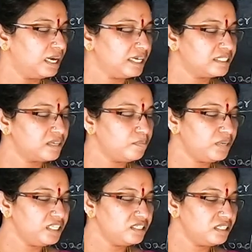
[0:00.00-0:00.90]
At some
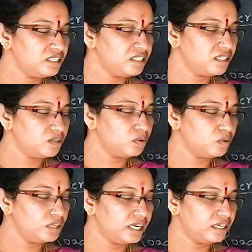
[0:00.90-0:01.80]
places, the
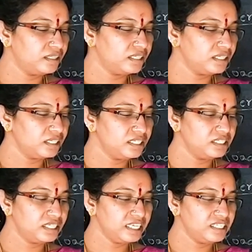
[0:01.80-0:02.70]
road and the
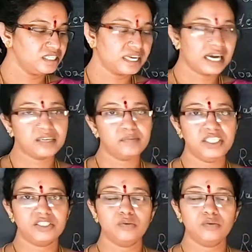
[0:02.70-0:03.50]
train track meet.